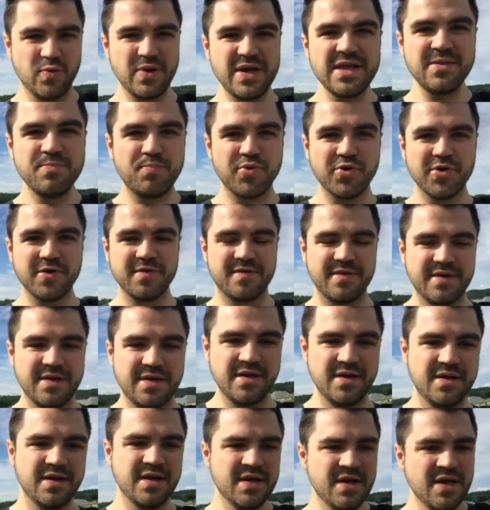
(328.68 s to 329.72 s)
input in
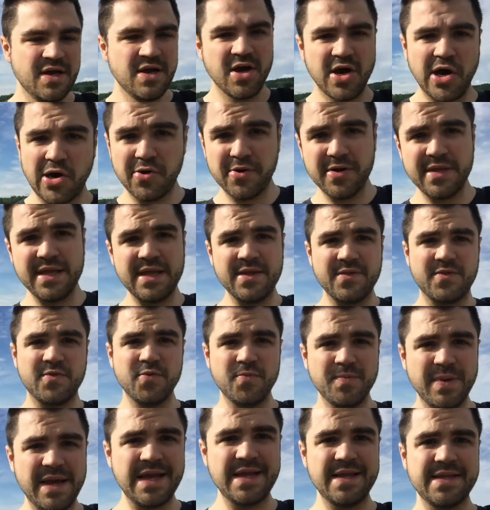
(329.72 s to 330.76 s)
it other than
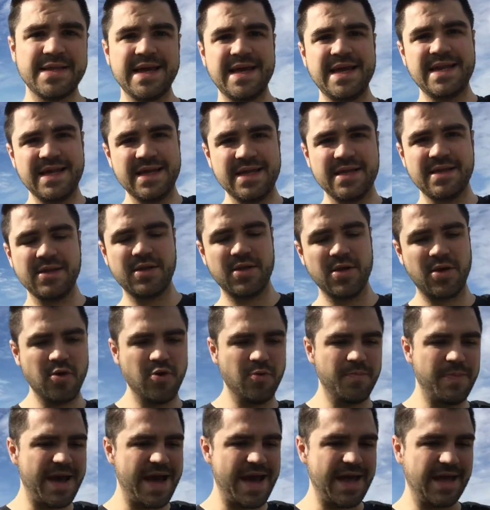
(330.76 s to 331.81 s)
to maintain it and to
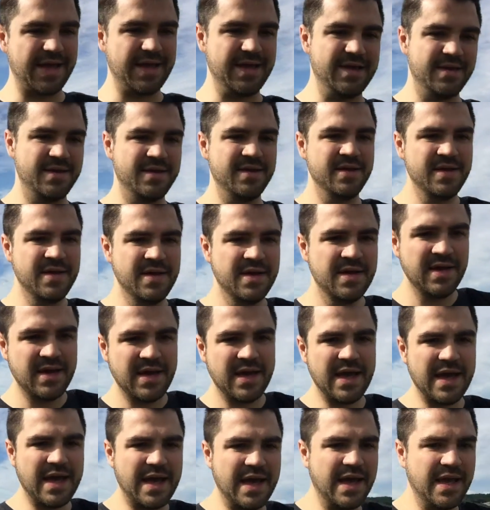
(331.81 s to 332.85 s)
go back in
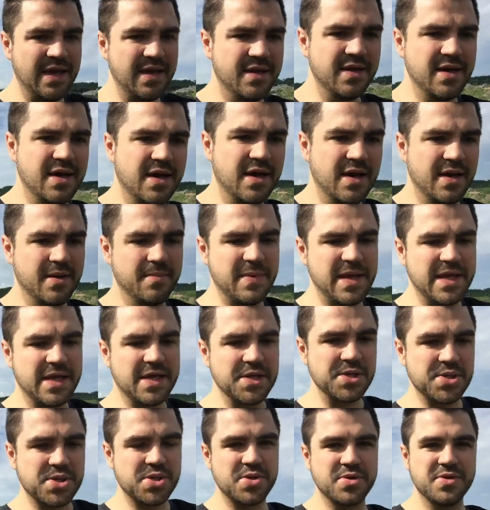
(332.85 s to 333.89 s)
and
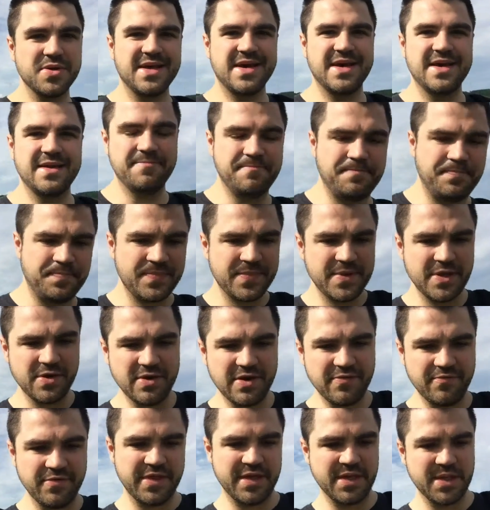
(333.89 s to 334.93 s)
making sure that
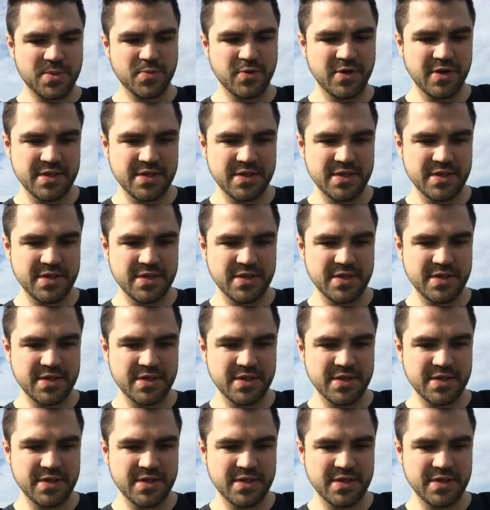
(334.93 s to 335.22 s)
everything is